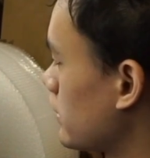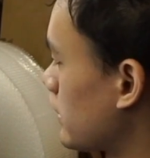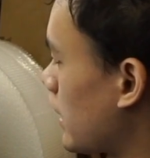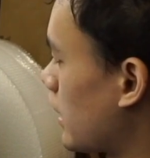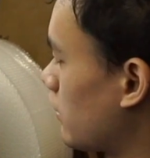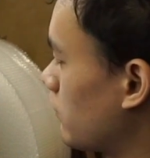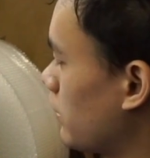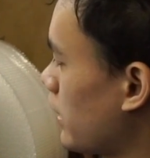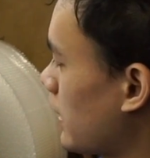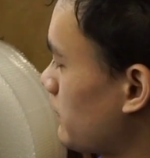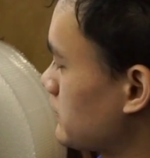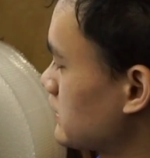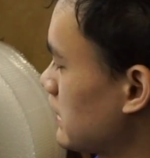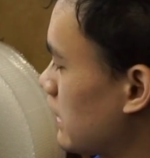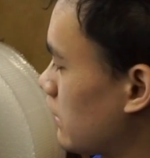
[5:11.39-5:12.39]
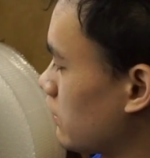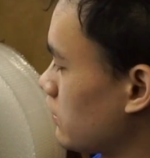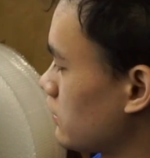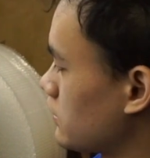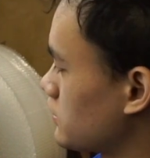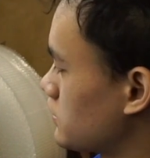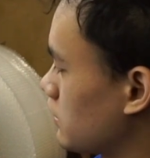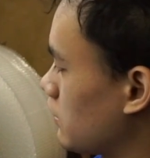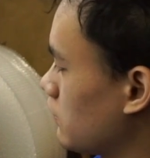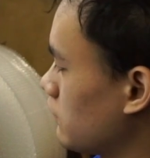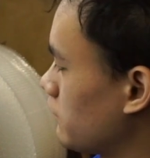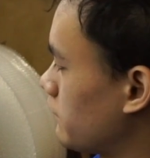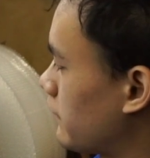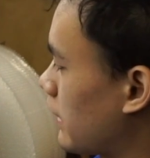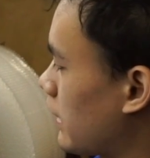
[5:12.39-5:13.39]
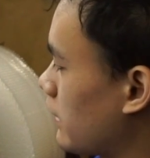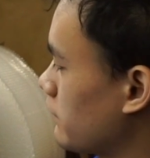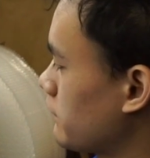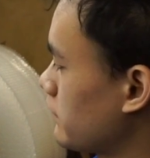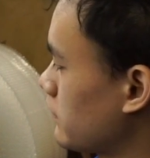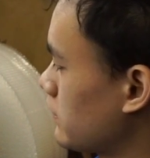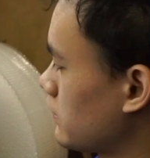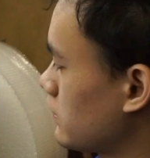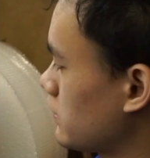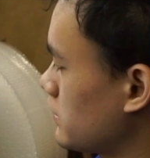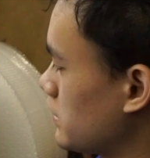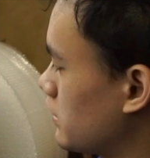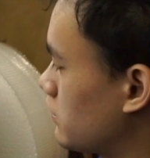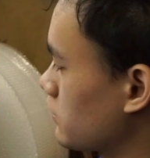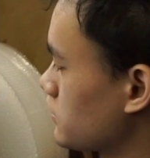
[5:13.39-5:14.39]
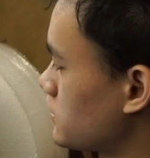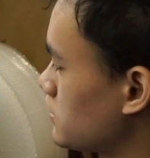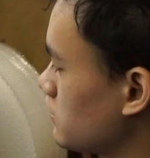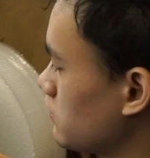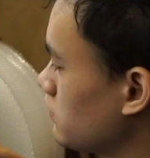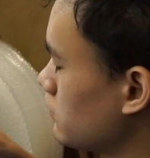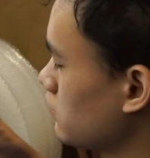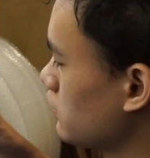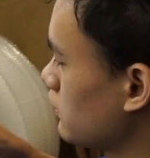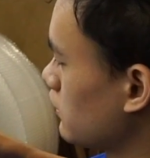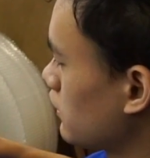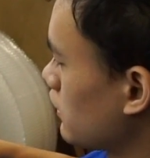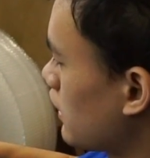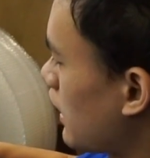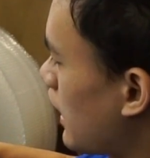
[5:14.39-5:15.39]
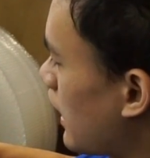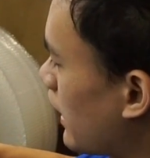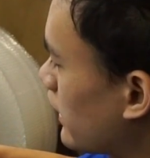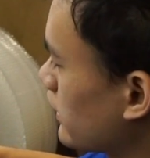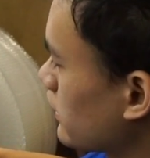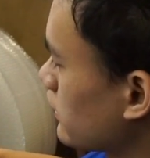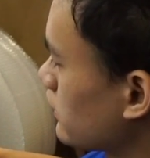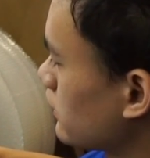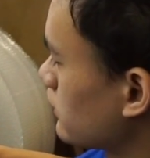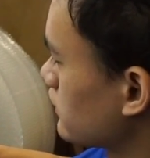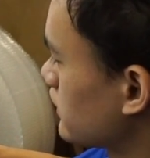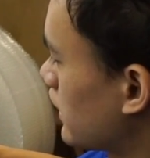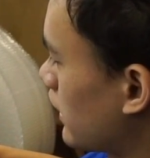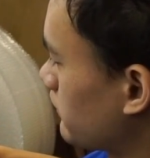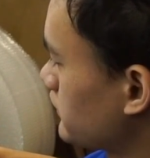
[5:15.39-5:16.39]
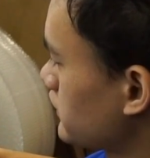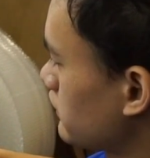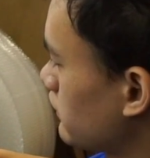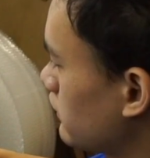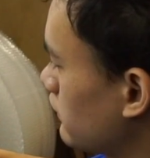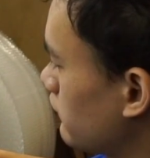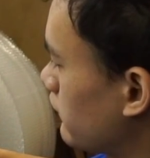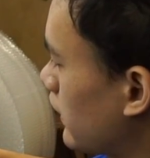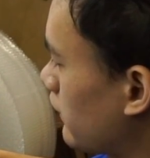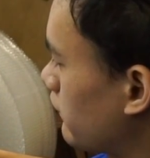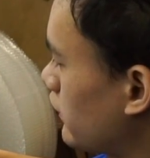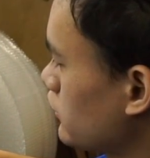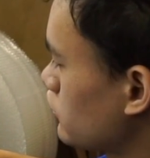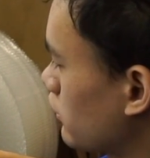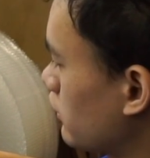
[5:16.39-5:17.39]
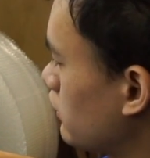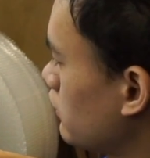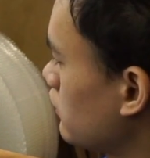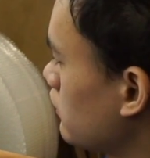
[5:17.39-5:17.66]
Now, what happens now? So, five equals to I times five hundred.